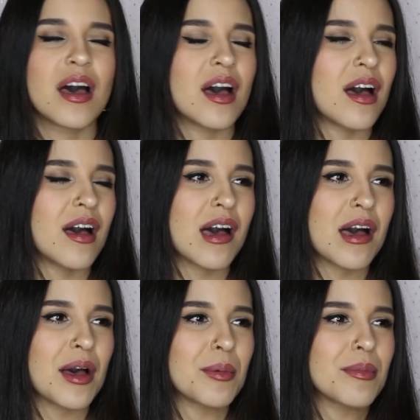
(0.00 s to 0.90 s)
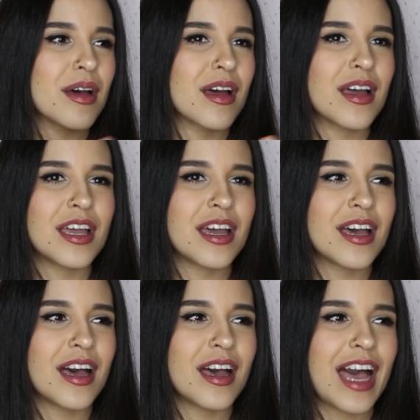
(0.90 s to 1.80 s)

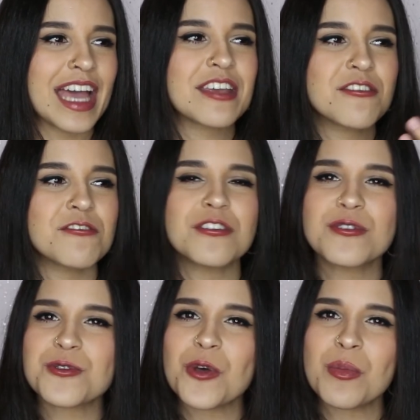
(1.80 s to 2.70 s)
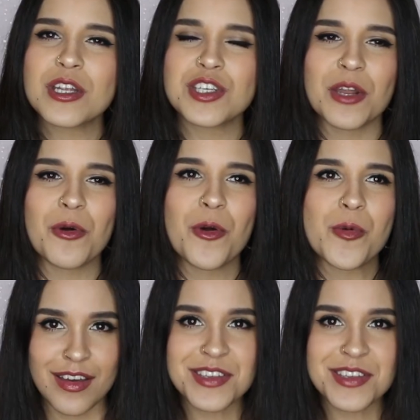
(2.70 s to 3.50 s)
I can feel so much at home.